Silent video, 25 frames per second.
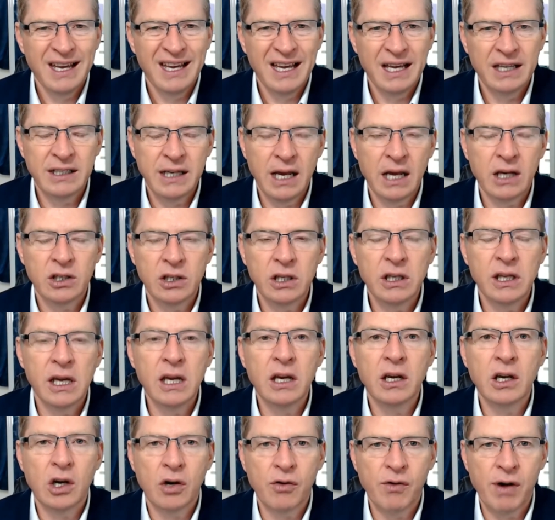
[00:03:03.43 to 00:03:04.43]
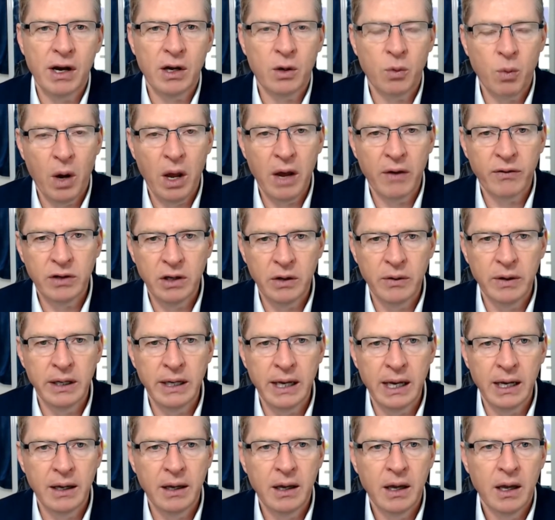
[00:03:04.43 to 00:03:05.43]
It's actually the incorrect way of doing
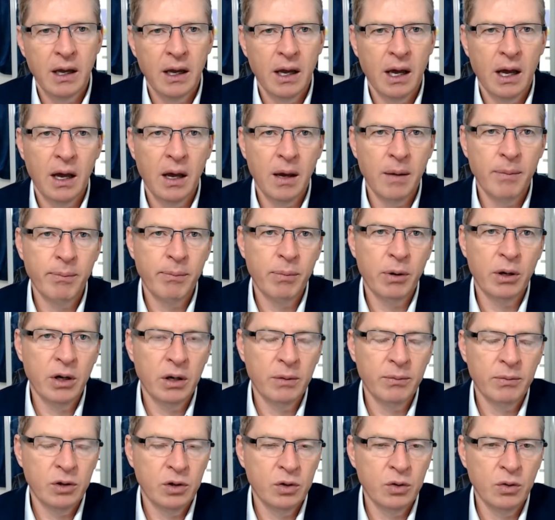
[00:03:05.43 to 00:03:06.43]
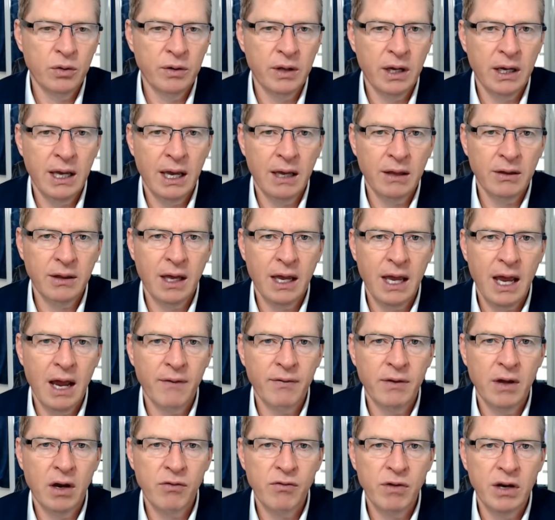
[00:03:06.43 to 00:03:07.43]
it, but I'm sure they
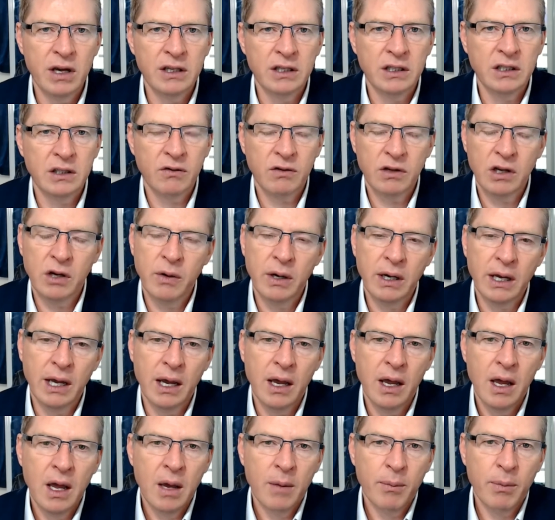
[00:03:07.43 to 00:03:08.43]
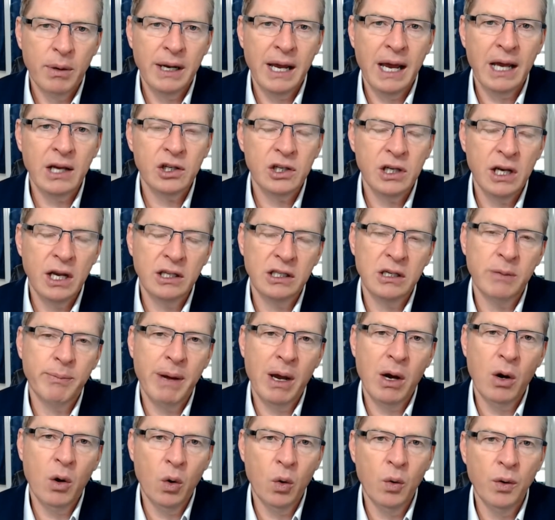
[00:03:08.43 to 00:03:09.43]
have their reasons for doing it. But actually, it's
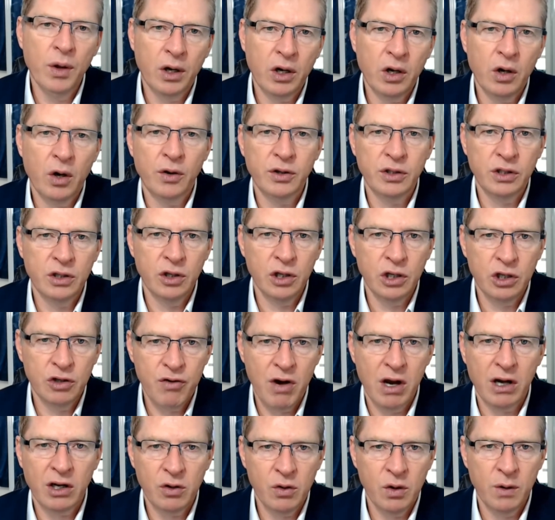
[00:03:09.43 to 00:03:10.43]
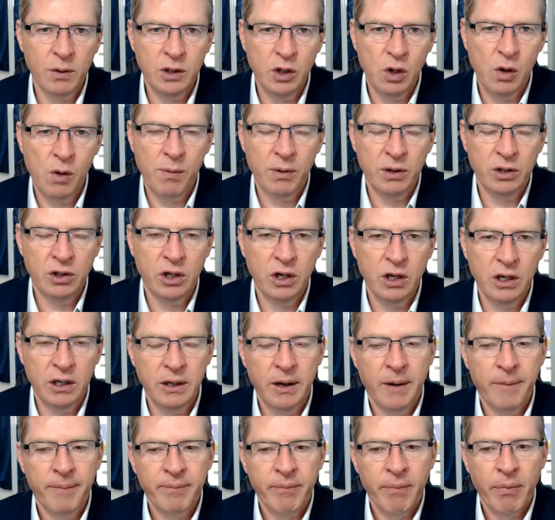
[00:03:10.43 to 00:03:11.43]
about all the costs that are directly
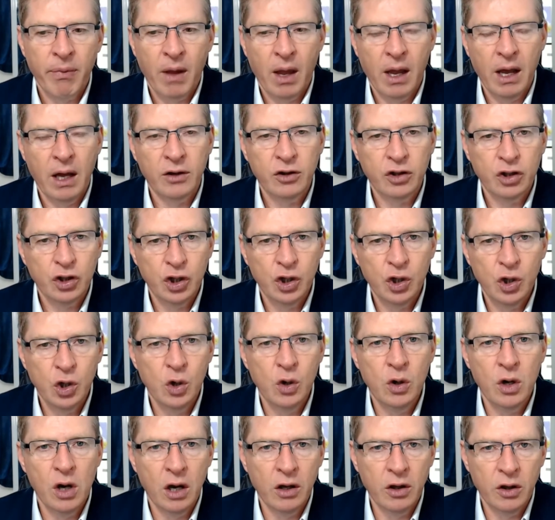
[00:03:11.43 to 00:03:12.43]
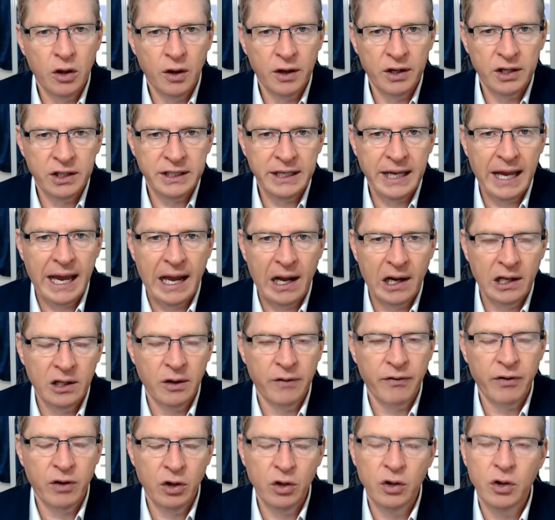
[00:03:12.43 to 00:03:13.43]
attributed to the sale
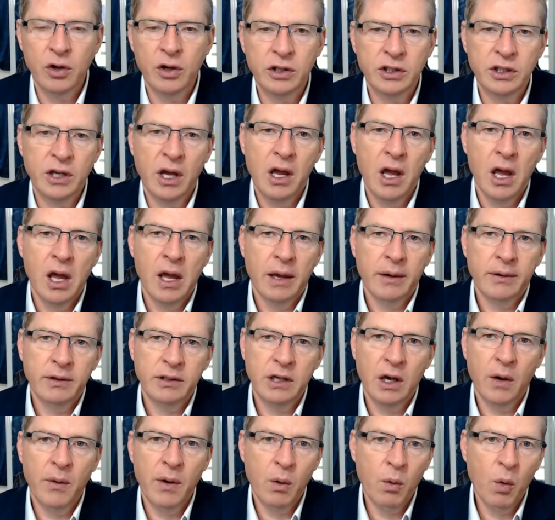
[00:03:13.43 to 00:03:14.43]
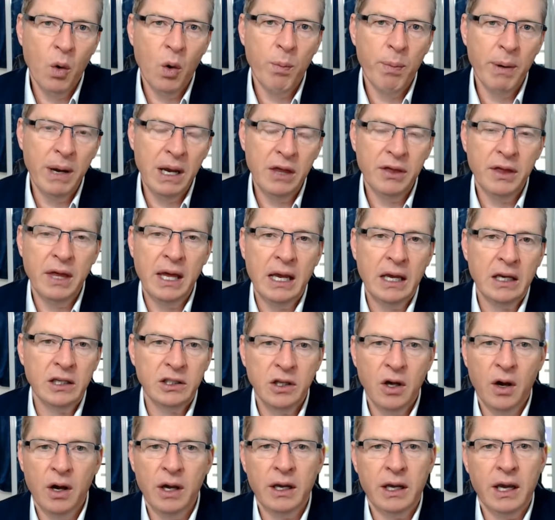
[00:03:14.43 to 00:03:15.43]
of goods. So it will be things
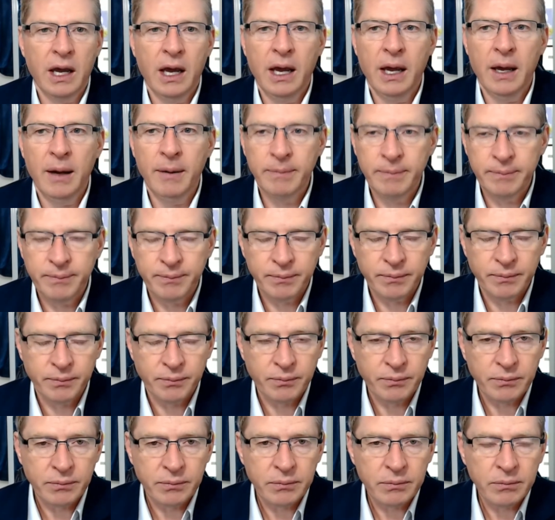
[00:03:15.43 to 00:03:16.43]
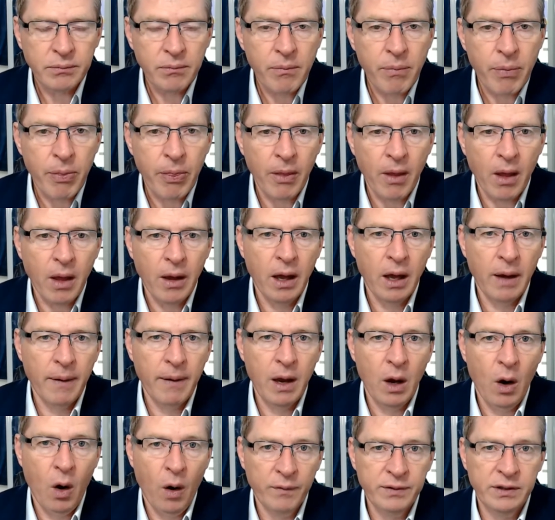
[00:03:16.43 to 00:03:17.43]
like
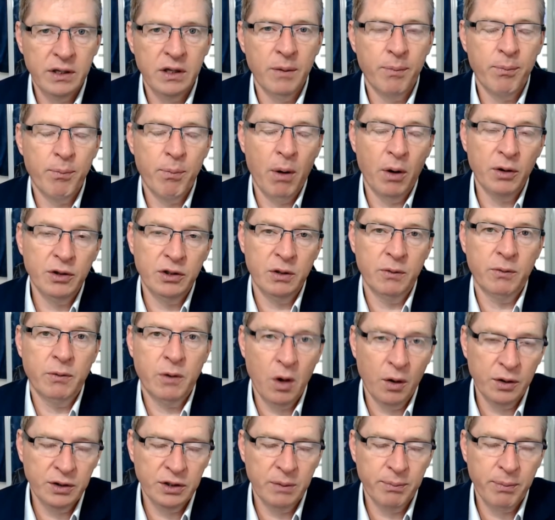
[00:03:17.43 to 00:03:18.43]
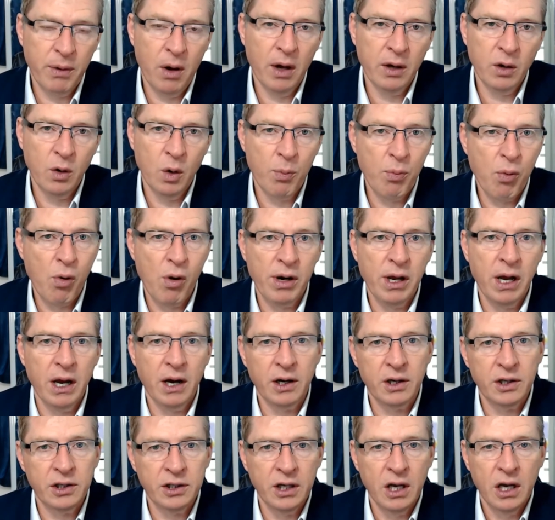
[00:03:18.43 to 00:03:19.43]
obviously the cost of buying your
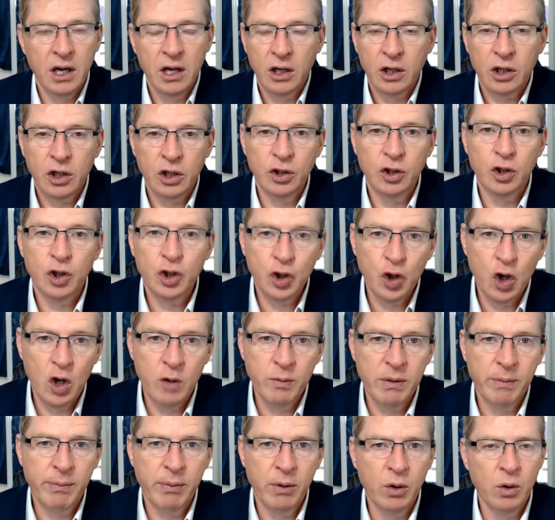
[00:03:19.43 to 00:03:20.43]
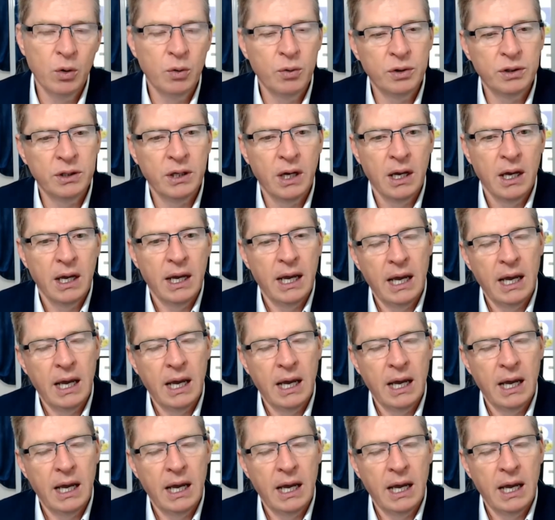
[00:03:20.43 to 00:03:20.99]
products, consumables.